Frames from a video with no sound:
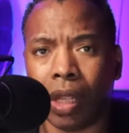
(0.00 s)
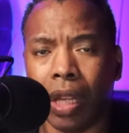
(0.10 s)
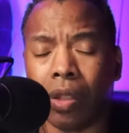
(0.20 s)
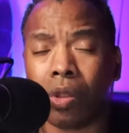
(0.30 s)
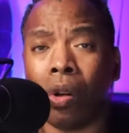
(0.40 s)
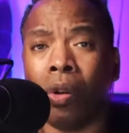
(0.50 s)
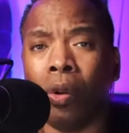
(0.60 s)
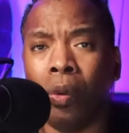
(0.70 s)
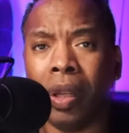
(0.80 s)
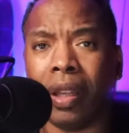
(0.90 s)

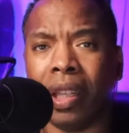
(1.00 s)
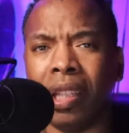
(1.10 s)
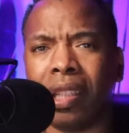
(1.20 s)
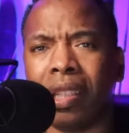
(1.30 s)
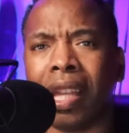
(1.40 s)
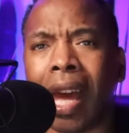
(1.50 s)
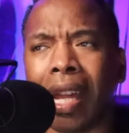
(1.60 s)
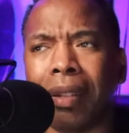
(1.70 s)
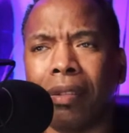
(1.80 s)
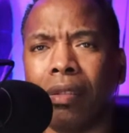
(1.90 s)
So is it that
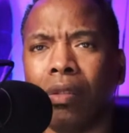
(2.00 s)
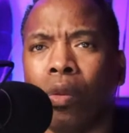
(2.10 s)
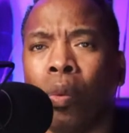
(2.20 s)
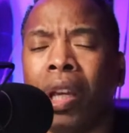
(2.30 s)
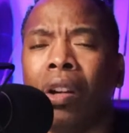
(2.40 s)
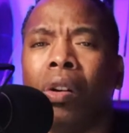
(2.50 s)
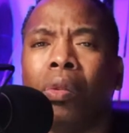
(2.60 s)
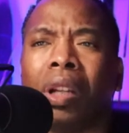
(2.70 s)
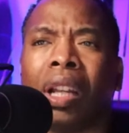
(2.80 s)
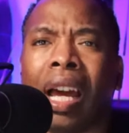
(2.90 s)
we don't
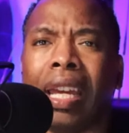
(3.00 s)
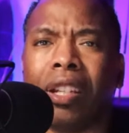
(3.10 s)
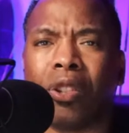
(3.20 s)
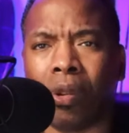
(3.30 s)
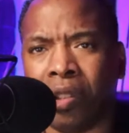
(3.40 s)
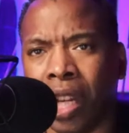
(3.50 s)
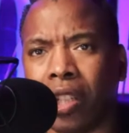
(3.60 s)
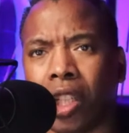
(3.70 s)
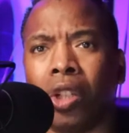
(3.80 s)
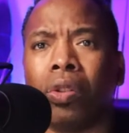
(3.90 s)
like
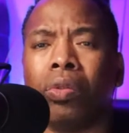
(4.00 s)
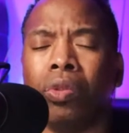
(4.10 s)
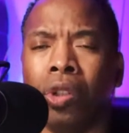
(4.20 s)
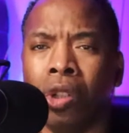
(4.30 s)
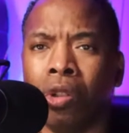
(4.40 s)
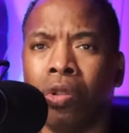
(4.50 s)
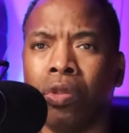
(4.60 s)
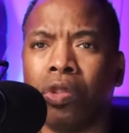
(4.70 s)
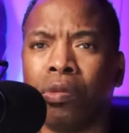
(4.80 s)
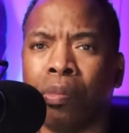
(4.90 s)
traditional
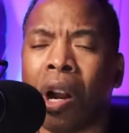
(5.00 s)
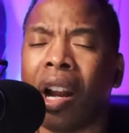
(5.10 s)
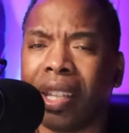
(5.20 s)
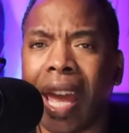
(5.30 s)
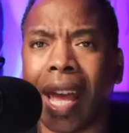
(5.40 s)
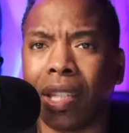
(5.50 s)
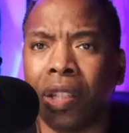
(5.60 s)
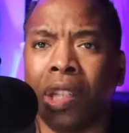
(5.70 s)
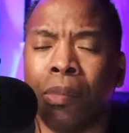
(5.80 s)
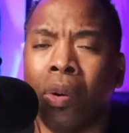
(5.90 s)
news broadcasts
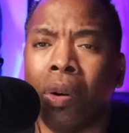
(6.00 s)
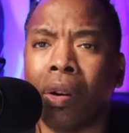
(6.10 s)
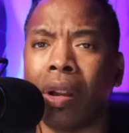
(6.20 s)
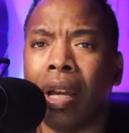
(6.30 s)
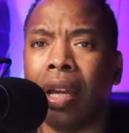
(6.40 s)
anymore?